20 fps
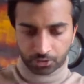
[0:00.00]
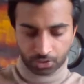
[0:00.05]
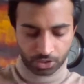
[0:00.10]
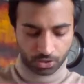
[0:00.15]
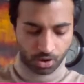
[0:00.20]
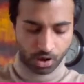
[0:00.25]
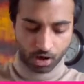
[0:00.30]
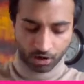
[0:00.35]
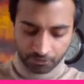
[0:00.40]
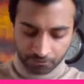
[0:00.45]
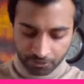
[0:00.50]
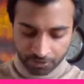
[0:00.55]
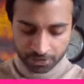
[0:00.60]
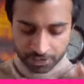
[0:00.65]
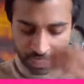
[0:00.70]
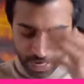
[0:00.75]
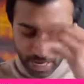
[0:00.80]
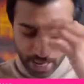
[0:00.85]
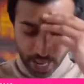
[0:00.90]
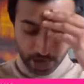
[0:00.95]
conference that
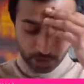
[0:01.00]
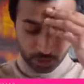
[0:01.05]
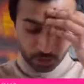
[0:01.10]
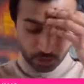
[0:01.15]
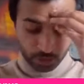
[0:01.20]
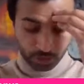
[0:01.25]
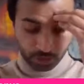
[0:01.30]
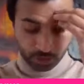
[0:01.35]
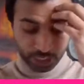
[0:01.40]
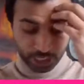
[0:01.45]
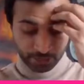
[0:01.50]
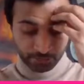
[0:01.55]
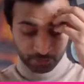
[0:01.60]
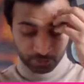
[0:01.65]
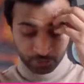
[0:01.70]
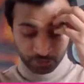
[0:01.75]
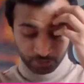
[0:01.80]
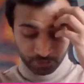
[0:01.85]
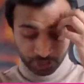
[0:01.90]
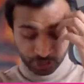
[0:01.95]
I had to attend for
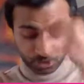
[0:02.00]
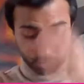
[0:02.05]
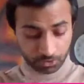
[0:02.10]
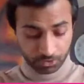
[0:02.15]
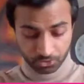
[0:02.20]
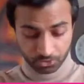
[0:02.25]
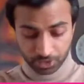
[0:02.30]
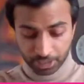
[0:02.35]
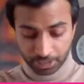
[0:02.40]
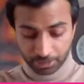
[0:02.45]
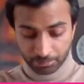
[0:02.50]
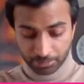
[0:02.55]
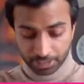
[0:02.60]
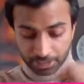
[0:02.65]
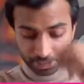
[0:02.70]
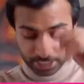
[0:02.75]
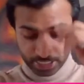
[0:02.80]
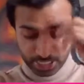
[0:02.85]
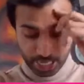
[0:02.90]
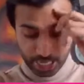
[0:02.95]
a week, so I was really
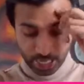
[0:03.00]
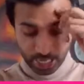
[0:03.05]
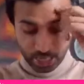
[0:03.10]
busy.